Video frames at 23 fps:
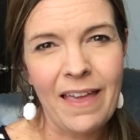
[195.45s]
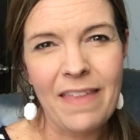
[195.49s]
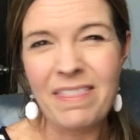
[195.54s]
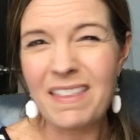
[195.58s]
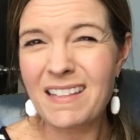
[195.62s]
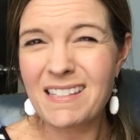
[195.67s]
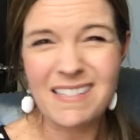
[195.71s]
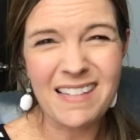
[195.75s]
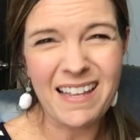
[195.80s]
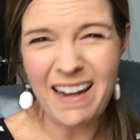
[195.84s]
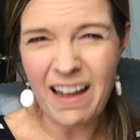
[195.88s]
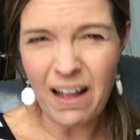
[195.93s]

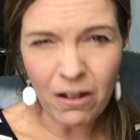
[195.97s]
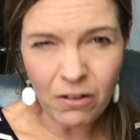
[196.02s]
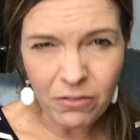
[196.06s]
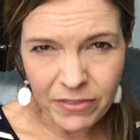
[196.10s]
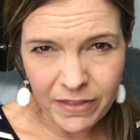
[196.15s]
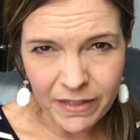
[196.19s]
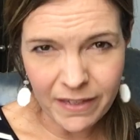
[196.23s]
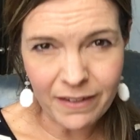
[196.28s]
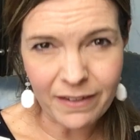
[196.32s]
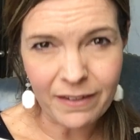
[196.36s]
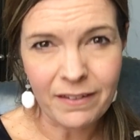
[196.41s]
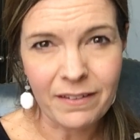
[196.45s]
That's not
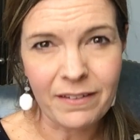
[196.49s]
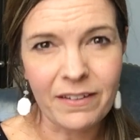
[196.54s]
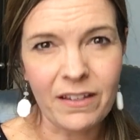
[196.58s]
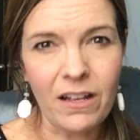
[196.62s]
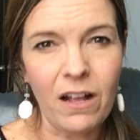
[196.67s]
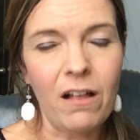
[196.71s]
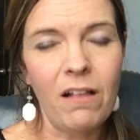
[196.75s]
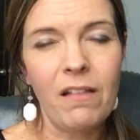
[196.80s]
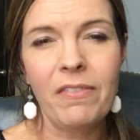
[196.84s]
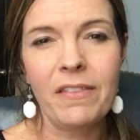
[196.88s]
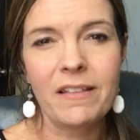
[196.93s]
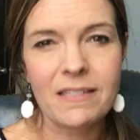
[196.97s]
healthy.
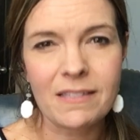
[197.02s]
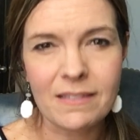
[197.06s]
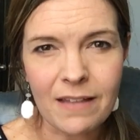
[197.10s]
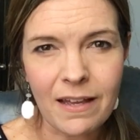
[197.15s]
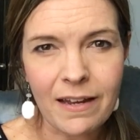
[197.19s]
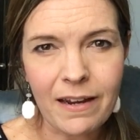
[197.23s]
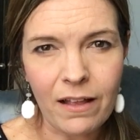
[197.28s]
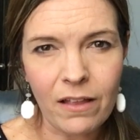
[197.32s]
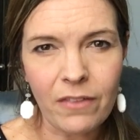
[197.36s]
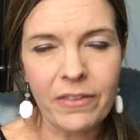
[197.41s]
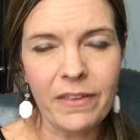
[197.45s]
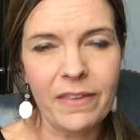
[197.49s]
Y'all, that's
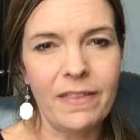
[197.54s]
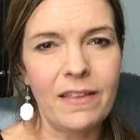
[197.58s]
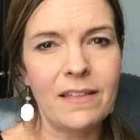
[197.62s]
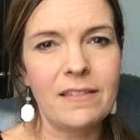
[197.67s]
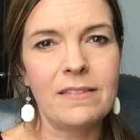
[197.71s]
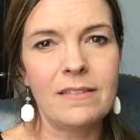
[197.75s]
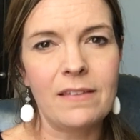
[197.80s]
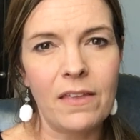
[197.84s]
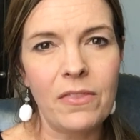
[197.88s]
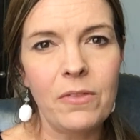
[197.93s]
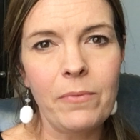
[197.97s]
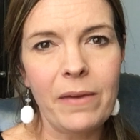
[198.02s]
not healthy.
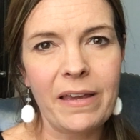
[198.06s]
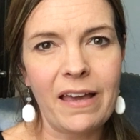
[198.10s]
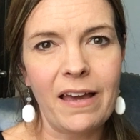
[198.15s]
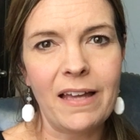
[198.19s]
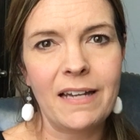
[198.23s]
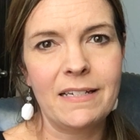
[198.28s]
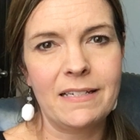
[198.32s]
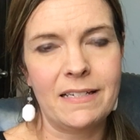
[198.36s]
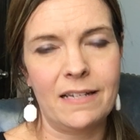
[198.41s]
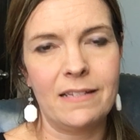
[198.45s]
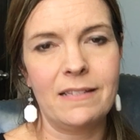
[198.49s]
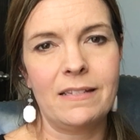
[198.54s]
That's not the way God
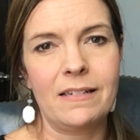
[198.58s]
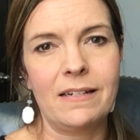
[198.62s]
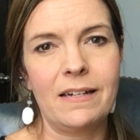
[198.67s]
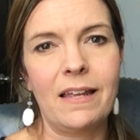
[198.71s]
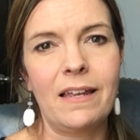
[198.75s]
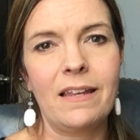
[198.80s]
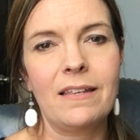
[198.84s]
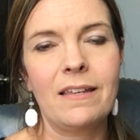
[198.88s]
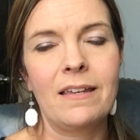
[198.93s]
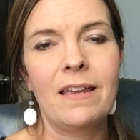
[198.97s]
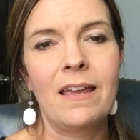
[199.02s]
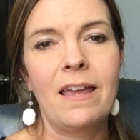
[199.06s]
intended
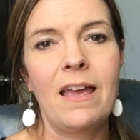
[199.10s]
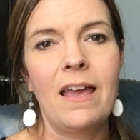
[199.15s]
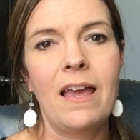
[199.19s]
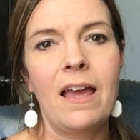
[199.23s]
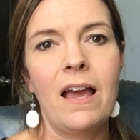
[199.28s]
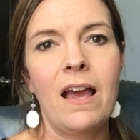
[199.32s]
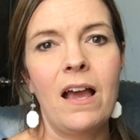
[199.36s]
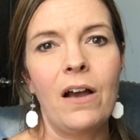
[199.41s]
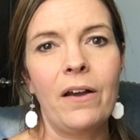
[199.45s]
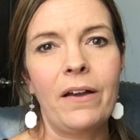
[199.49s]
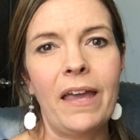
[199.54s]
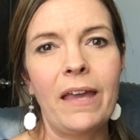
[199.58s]

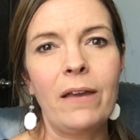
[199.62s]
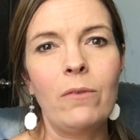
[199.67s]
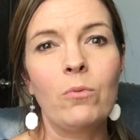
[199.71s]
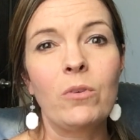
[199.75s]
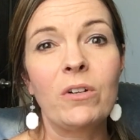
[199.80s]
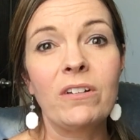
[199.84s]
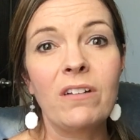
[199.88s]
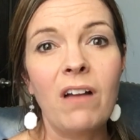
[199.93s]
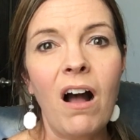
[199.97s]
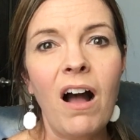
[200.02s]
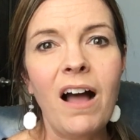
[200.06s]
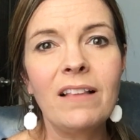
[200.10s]
it. Okay, we're
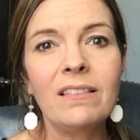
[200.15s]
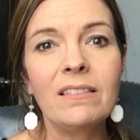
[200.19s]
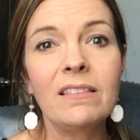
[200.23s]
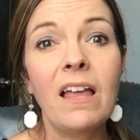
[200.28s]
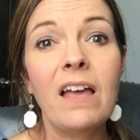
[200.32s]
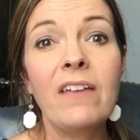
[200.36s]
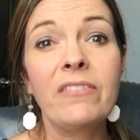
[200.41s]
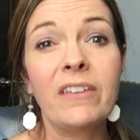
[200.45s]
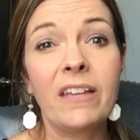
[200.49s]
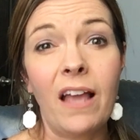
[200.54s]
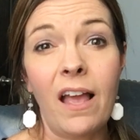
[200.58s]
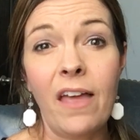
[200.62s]
not
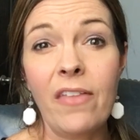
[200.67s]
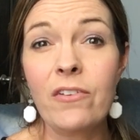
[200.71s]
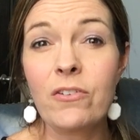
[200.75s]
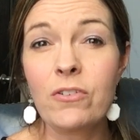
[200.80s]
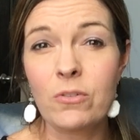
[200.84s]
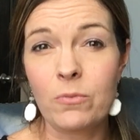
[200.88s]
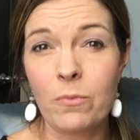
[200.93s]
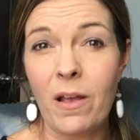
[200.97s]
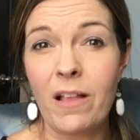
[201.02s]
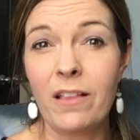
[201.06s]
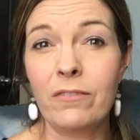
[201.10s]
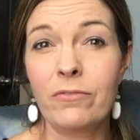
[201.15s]
loving
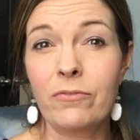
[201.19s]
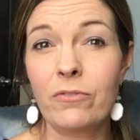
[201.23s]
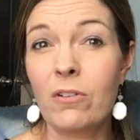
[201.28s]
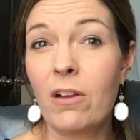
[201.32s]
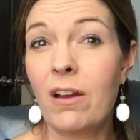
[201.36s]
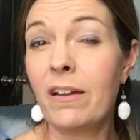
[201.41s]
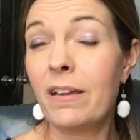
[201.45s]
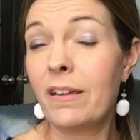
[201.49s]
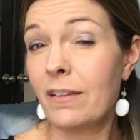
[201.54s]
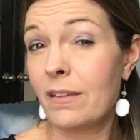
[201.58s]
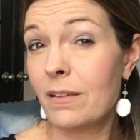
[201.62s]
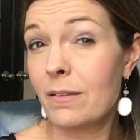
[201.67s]
others well if we're
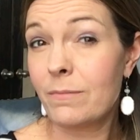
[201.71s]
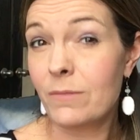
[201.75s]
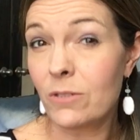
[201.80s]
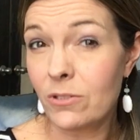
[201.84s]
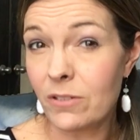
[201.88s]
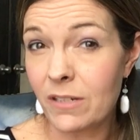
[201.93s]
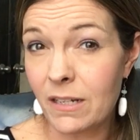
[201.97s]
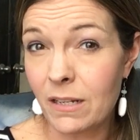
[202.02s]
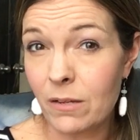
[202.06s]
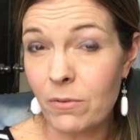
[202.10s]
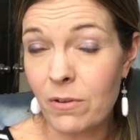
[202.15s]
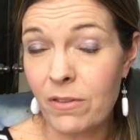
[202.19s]
not in
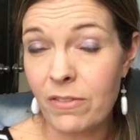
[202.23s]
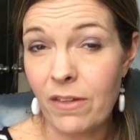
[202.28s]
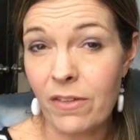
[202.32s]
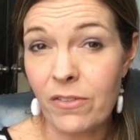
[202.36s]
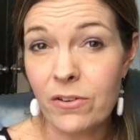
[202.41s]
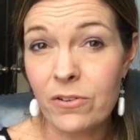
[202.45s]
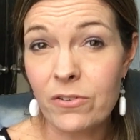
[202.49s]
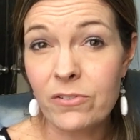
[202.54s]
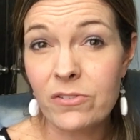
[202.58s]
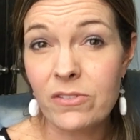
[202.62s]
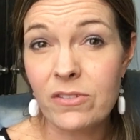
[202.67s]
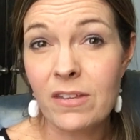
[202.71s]
community with
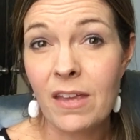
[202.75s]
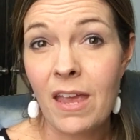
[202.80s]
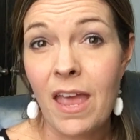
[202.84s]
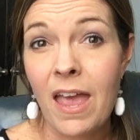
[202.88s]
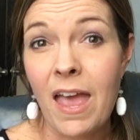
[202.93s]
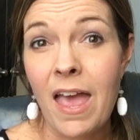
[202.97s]
others.